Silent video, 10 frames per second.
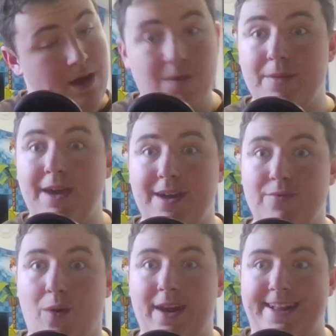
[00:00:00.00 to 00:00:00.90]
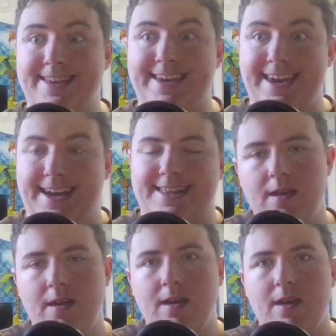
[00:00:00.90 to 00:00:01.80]
we may have wanted to get.
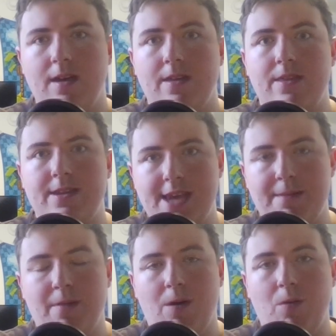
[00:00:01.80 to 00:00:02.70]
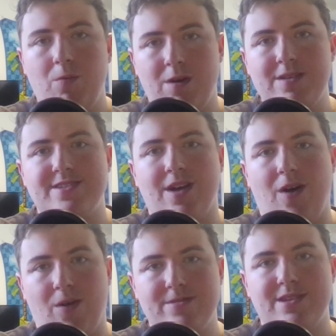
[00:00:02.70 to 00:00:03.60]
The demo was
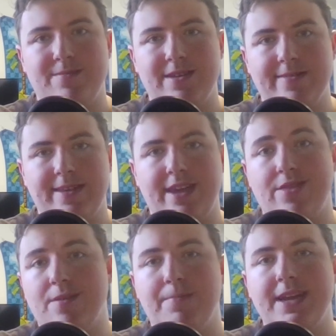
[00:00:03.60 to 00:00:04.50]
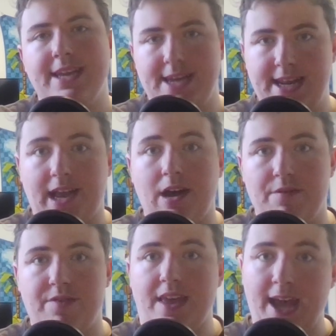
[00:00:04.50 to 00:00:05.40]
ultimately the beginning
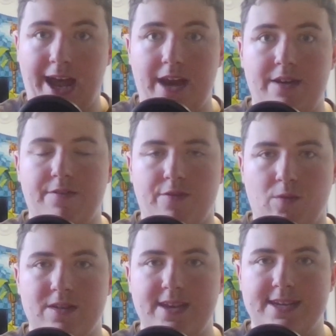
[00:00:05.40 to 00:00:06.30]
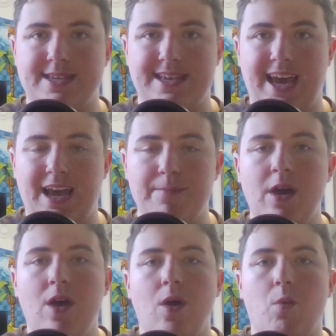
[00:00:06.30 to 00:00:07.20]
of the end for this game.
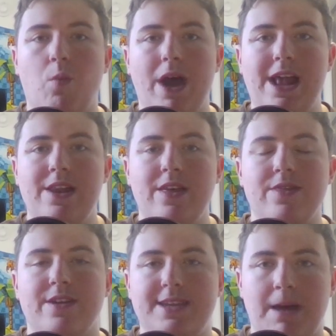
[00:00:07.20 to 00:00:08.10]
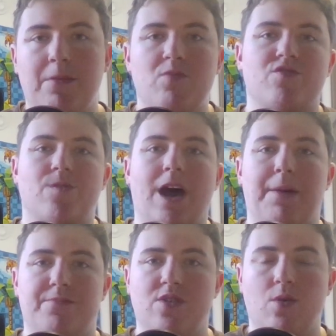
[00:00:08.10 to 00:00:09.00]
When the demo
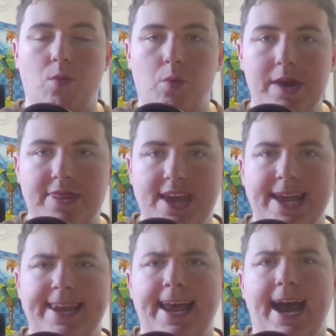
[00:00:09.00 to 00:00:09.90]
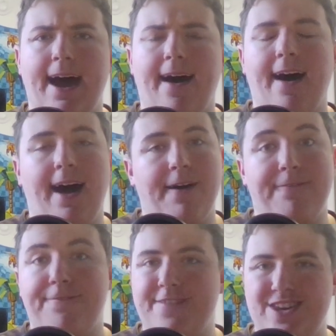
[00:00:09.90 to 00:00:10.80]
dropped, within a
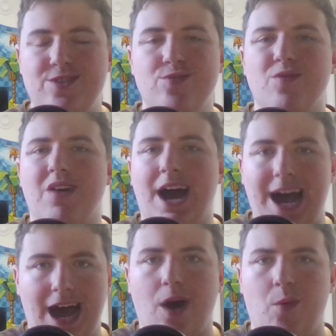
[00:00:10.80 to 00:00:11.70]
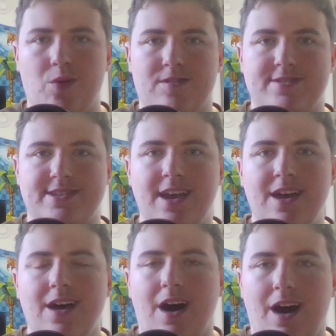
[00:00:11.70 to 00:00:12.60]
few hours
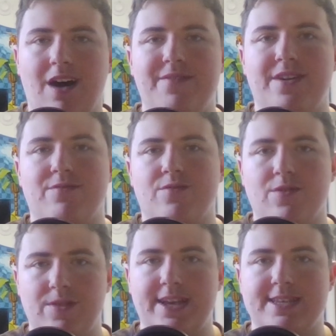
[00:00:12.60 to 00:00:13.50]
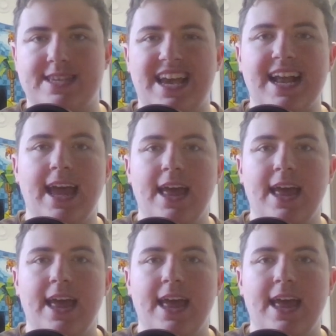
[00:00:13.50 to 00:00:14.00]
of it releasing,